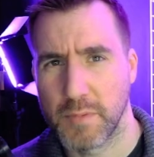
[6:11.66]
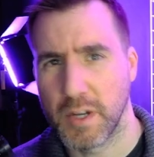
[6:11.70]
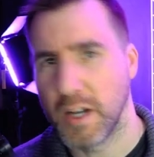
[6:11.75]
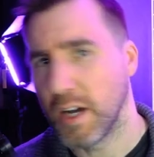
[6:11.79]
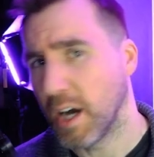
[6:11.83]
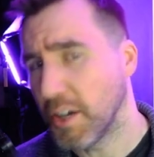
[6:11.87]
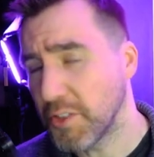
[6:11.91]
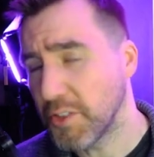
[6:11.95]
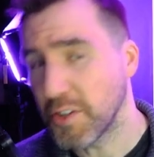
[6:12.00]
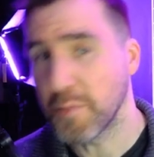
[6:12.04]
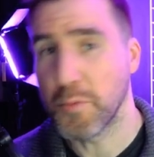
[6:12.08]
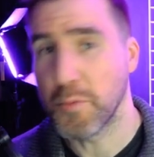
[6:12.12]

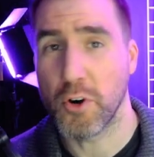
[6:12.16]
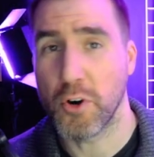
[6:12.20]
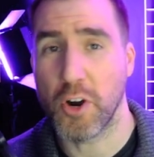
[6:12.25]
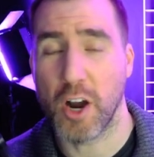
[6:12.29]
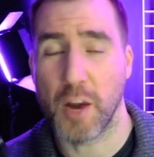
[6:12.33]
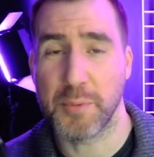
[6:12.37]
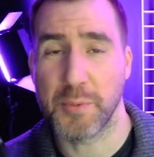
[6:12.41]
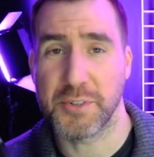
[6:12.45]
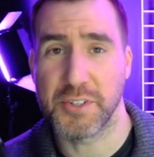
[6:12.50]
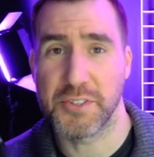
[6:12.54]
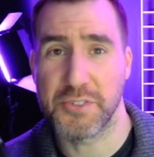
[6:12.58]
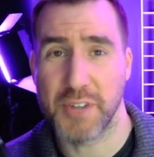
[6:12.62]
Under more
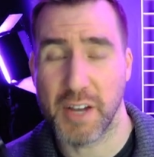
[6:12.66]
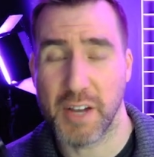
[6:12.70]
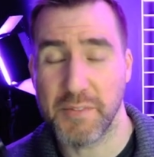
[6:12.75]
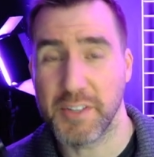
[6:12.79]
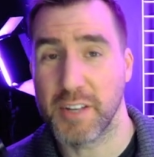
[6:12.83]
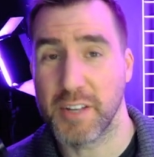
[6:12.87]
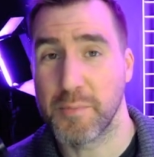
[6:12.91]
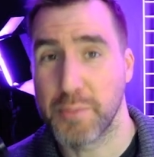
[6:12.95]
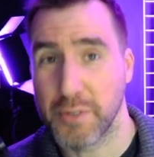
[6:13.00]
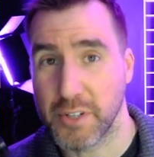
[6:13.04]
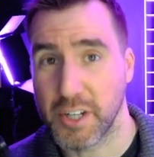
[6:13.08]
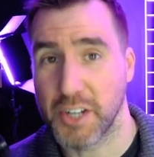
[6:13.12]
options, you have the
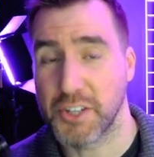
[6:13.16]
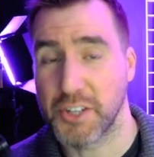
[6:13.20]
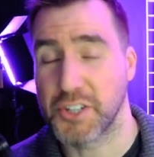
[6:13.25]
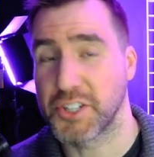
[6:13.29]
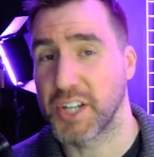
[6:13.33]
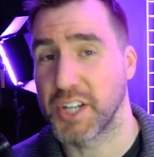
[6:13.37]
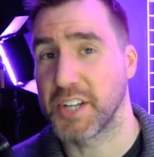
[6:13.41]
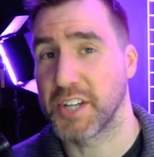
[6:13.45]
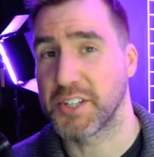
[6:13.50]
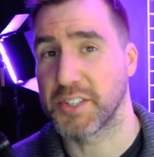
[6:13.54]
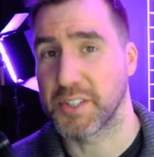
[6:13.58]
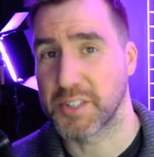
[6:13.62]
ability to
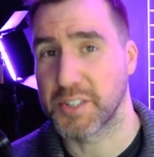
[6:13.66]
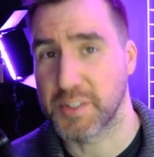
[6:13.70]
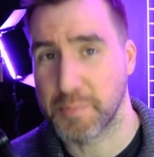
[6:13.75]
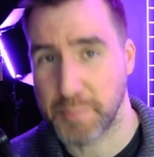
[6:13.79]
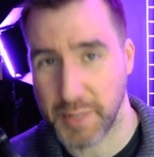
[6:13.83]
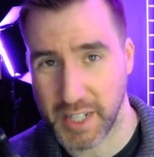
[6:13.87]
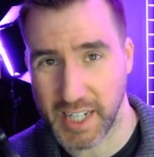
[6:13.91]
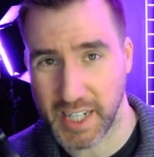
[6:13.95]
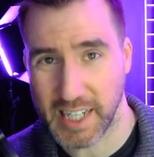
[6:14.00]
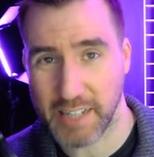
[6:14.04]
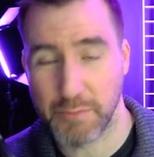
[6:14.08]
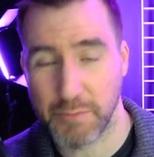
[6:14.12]
change the
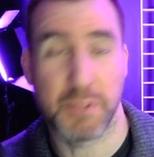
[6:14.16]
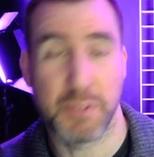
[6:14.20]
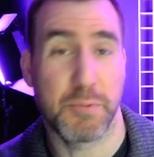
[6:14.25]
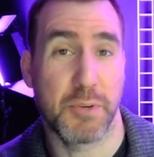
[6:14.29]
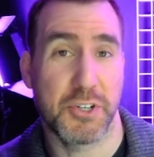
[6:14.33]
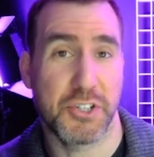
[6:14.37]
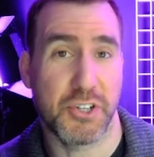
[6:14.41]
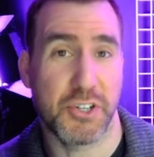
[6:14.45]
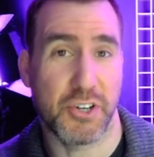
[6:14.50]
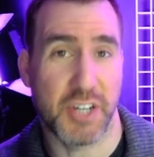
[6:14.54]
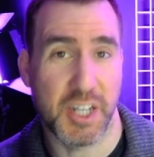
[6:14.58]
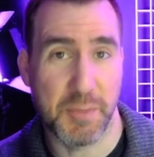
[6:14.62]
speed with
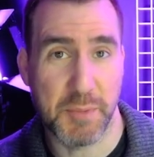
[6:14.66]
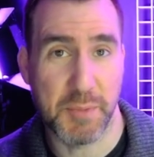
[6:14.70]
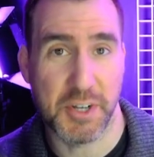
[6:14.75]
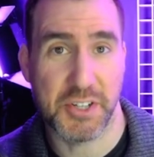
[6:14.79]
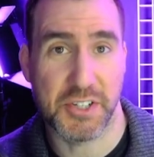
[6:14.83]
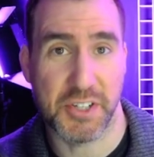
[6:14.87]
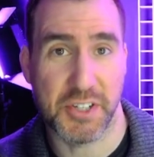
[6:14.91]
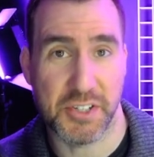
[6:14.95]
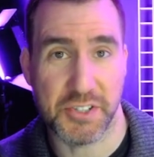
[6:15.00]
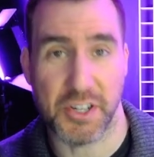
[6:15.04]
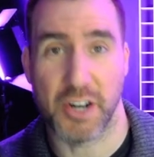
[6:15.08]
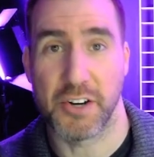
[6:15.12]
which your
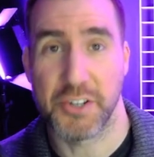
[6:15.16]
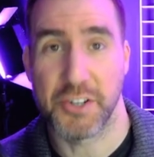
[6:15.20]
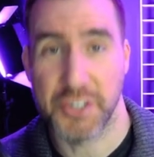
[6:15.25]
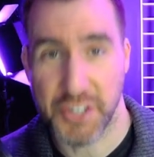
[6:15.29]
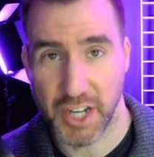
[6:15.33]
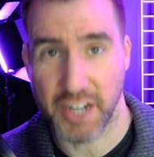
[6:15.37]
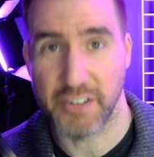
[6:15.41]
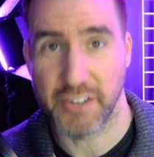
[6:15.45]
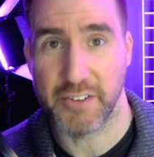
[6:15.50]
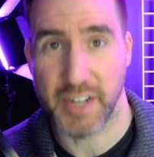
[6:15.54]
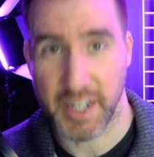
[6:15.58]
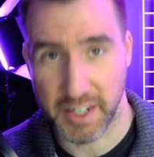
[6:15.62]
images are
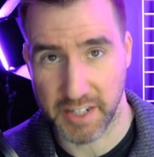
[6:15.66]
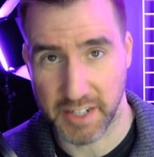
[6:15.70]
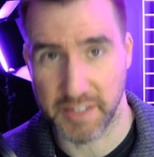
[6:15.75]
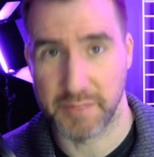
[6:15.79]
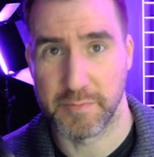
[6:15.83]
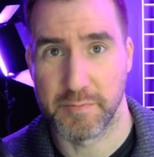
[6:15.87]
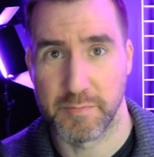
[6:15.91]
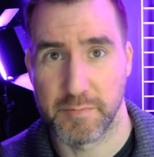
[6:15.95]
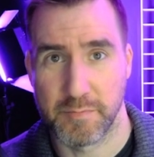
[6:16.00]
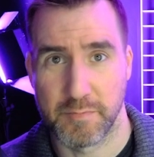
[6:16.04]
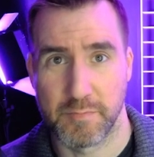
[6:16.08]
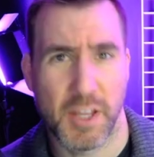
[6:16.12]
generated.
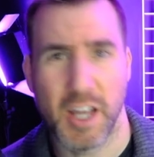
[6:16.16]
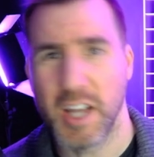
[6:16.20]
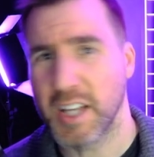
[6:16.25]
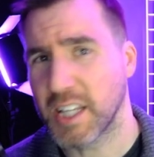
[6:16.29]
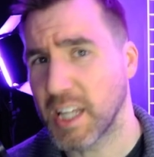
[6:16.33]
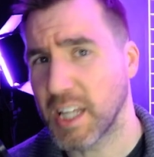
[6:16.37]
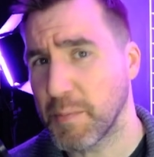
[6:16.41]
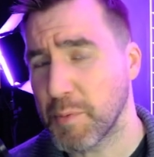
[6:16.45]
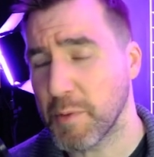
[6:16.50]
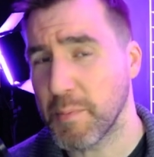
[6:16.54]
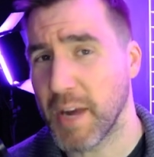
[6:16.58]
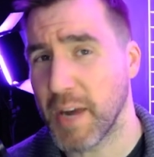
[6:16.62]

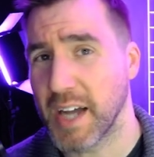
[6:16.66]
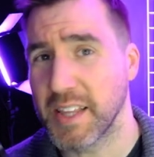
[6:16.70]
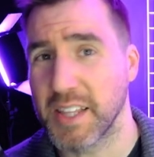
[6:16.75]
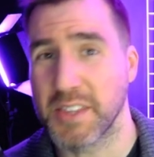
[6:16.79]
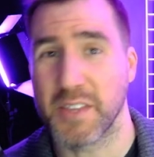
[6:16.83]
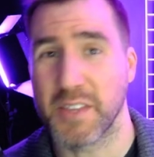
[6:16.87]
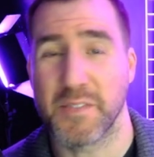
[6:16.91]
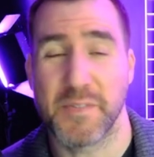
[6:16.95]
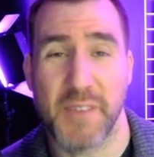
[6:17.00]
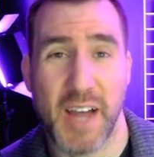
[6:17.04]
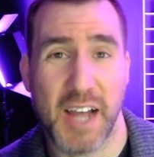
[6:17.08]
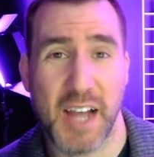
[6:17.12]
Keep in mind that
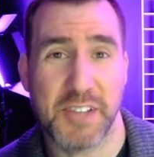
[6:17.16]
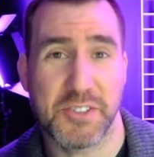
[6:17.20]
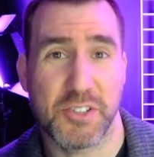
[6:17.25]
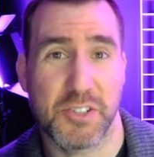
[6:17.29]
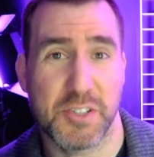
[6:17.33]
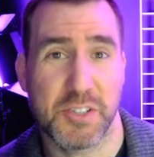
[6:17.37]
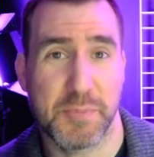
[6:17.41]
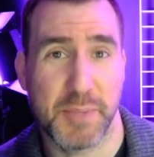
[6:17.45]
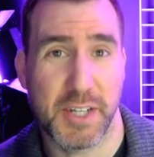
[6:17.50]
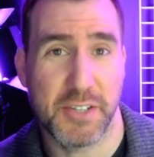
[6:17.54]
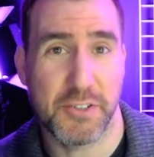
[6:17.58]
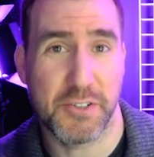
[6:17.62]
the faster
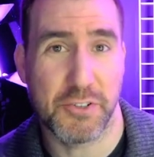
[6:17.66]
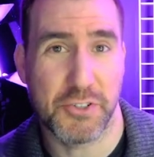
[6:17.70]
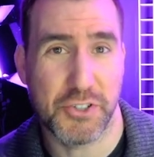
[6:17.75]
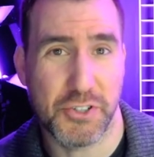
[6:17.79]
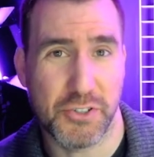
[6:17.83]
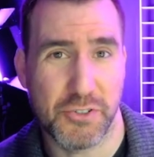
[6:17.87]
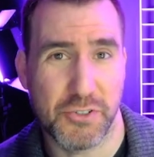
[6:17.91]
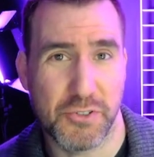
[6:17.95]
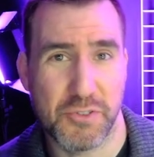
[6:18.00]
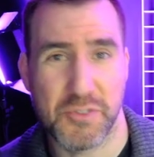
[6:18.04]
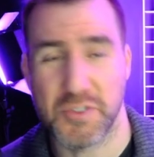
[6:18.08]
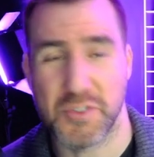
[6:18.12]
speed you
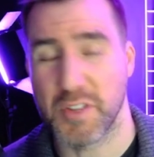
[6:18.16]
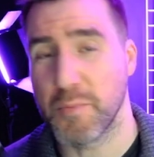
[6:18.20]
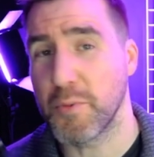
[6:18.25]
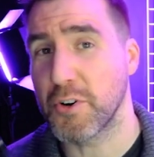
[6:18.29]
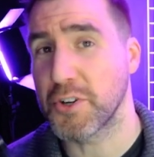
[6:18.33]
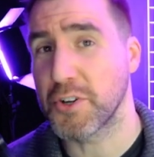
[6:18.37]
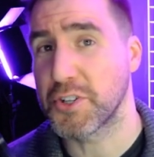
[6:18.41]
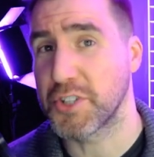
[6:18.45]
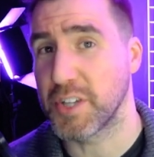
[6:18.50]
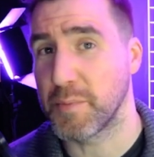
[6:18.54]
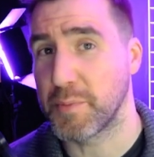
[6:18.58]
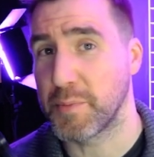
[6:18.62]
choose, the more
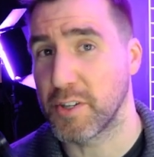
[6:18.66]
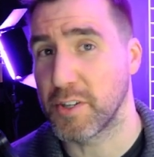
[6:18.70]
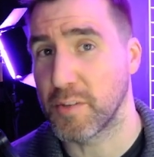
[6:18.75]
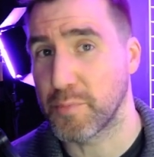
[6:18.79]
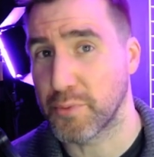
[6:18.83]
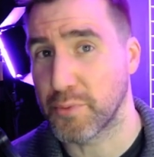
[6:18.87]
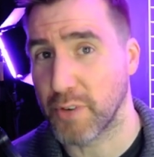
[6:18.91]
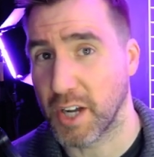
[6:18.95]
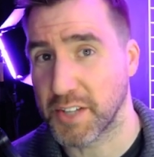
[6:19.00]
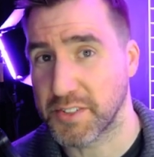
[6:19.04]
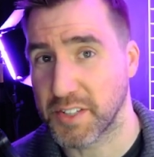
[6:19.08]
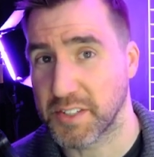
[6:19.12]
GPU
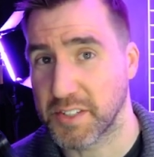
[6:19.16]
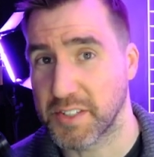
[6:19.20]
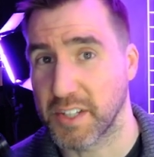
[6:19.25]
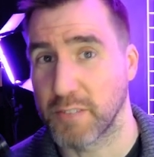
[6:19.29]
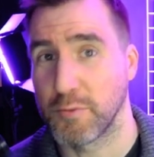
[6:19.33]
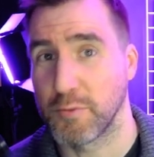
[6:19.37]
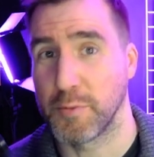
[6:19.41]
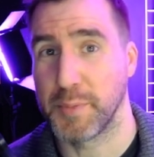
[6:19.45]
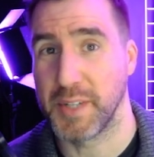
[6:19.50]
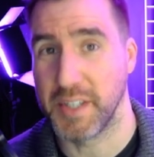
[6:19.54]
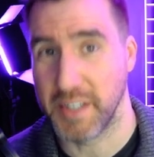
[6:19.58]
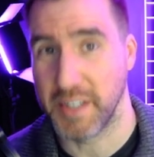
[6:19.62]
processing
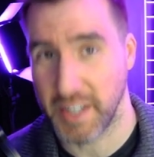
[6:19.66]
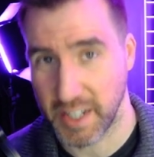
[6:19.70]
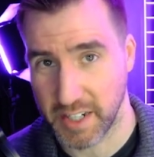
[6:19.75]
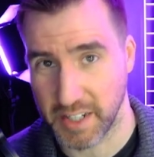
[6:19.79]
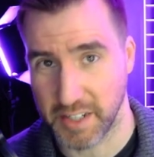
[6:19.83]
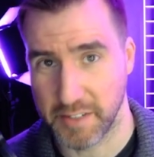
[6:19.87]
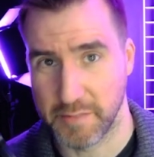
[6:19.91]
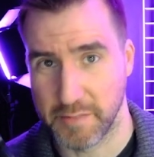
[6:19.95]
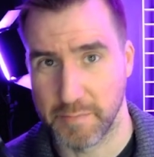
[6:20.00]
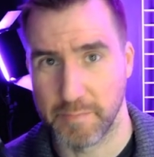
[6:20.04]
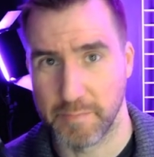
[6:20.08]
will be needed,